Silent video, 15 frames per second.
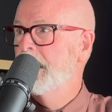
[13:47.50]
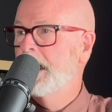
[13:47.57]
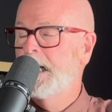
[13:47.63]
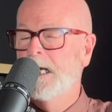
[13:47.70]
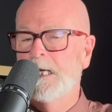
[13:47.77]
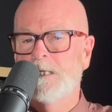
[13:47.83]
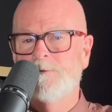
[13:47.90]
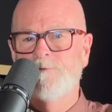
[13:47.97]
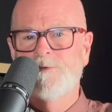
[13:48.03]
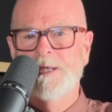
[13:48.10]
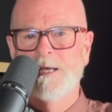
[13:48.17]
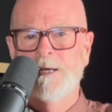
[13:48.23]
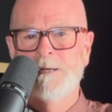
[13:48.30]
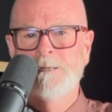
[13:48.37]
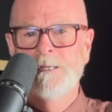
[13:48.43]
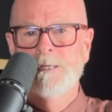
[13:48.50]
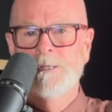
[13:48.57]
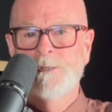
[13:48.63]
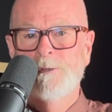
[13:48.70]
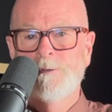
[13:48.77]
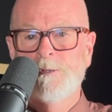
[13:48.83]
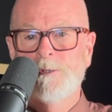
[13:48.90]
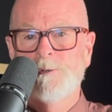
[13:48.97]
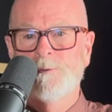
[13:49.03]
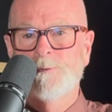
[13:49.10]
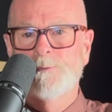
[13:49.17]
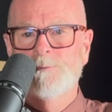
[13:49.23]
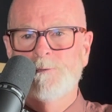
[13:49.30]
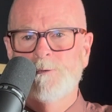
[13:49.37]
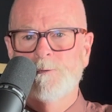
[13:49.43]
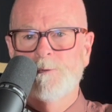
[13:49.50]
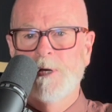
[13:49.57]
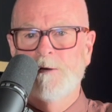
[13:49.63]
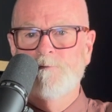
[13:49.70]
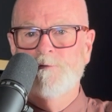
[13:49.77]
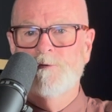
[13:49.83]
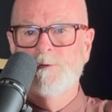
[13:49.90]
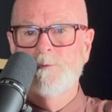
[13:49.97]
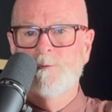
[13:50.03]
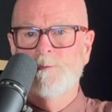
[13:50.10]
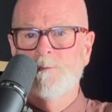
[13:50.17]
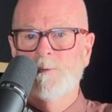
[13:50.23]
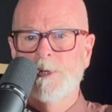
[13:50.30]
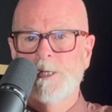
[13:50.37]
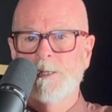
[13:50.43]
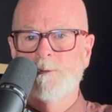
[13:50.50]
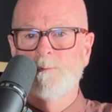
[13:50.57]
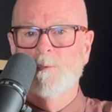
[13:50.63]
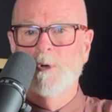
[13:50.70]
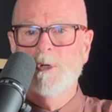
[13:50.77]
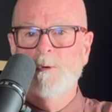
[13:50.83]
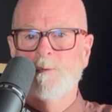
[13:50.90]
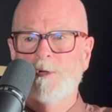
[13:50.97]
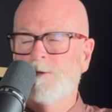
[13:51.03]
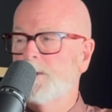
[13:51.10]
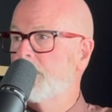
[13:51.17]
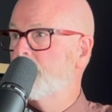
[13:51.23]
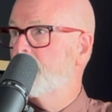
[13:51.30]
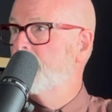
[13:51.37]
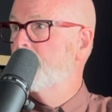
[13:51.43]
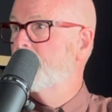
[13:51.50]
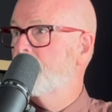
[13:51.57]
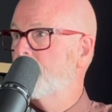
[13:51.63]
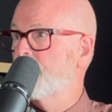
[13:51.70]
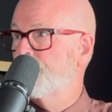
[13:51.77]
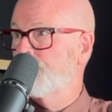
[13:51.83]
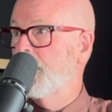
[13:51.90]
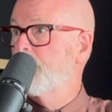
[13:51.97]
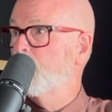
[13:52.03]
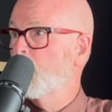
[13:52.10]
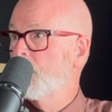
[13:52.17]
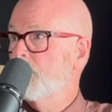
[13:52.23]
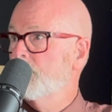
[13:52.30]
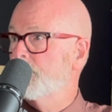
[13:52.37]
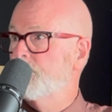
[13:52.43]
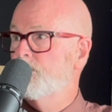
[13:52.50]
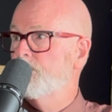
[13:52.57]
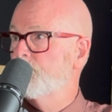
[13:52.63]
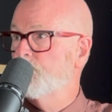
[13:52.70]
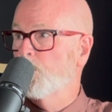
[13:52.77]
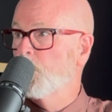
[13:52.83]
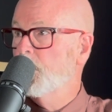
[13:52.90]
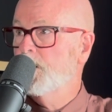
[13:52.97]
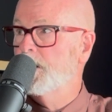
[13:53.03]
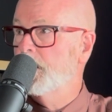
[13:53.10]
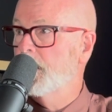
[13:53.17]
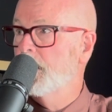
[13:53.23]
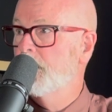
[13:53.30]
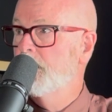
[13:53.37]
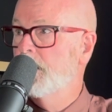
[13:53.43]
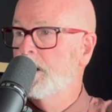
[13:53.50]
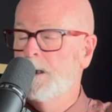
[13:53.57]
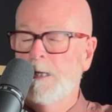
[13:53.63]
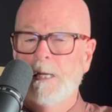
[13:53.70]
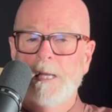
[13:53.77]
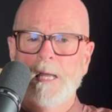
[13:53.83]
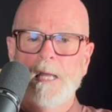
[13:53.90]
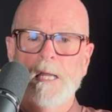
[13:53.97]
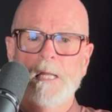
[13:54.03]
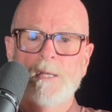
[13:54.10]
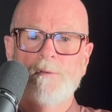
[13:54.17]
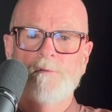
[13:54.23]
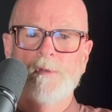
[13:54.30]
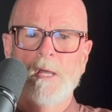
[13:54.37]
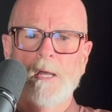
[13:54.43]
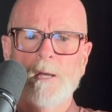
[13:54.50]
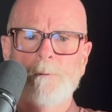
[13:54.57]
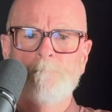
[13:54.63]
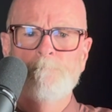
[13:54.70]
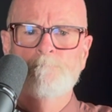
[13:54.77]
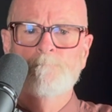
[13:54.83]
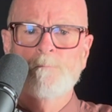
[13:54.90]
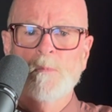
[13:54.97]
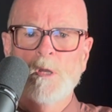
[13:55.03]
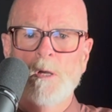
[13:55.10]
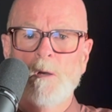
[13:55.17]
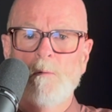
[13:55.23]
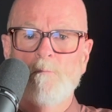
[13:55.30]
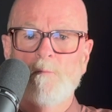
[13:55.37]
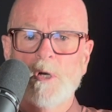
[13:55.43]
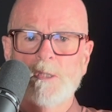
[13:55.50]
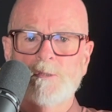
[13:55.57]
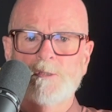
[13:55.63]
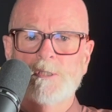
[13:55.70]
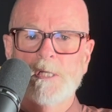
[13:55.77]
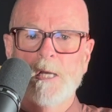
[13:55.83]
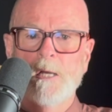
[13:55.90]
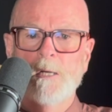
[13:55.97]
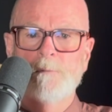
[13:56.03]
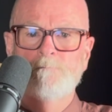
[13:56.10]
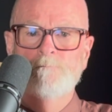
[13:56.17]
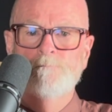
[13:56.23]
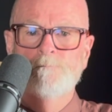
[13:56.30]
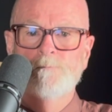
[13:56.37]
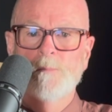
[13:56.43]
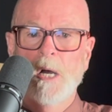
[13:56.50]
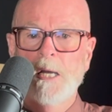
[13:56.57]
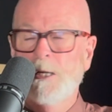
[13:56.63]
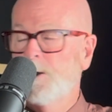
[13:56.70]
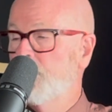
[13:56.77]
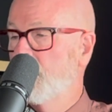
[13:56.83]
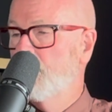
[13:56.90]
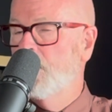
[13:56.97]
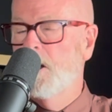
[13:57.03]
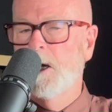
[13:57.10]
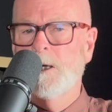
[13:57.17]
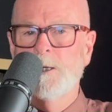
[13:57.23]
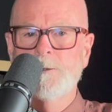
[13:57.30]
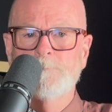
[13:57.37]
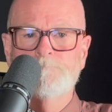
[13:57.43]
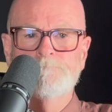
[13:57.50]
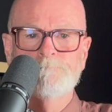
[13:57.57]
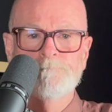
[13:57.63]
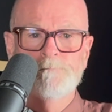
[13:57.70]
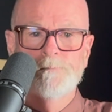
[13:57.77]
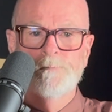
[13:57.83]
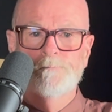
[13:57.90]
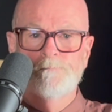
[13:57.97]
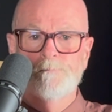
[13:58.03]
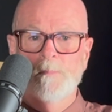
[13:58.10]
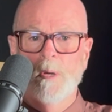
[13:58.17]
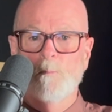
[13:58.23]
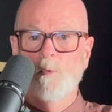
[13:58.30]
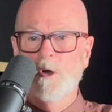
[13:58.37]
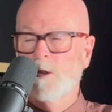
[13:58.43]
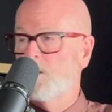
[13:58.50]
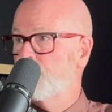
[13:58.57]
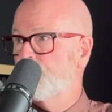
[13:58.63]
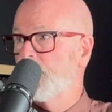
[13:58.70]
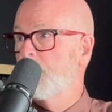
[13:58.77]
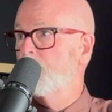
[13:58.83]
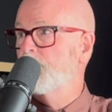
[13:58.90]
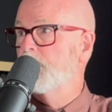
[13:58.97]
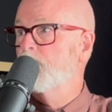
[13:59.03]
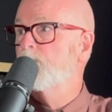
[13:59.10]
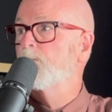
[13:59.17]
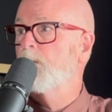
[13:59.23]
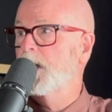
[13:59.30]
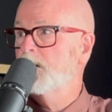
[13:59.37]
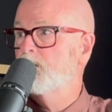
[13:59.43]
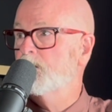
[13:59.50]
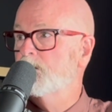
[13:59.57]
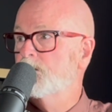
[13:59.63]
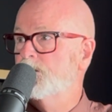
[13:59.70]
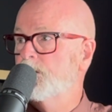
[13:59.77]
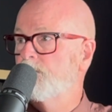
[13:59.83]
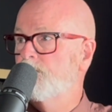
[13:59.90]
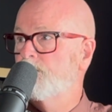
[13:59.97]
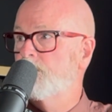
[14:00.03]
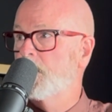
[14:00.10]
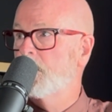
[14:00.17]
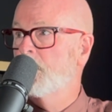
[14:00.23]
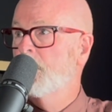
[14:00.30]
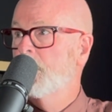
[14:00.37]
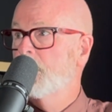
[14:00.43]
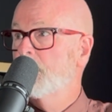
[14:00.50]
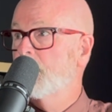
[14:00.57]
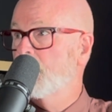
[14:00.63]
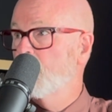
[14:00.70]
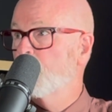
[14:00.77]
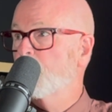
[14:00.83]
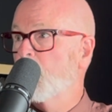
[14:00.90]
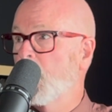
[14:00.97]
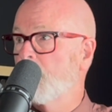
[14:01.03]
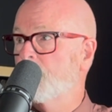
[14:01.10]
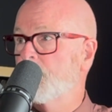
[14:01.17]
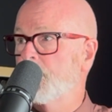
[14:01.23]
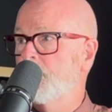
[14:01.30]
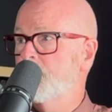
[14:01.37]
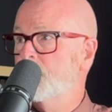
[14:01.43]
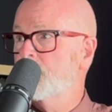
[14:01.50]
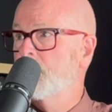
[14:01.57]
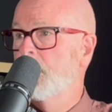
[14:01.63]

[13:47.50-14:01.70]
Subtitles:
And you have to work within the framework that you're working in. And but I had I'm one of the founding directors of Killam Properties,